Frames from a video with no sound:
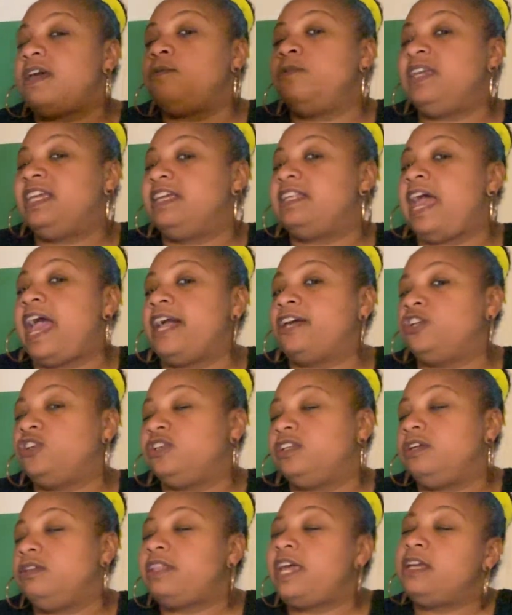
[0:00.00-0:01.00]
we can
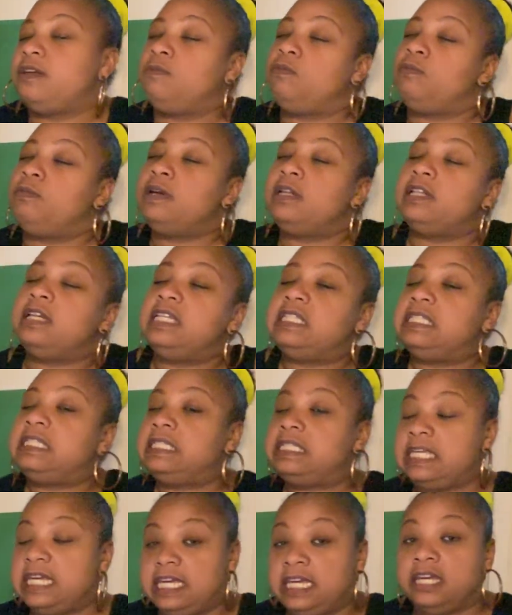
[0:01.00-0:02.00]
actually really
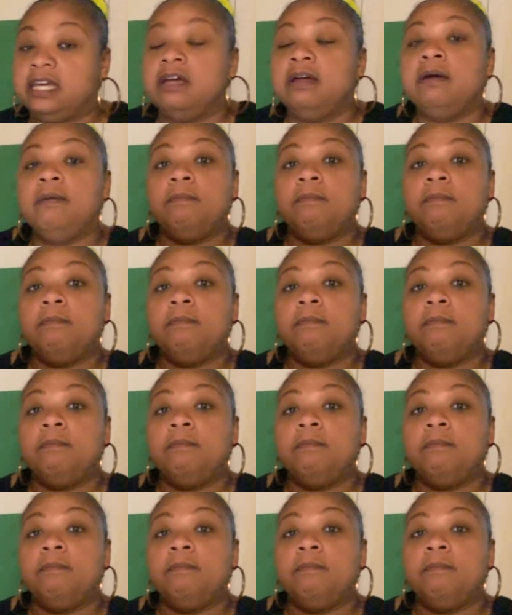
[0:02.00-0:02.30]
see,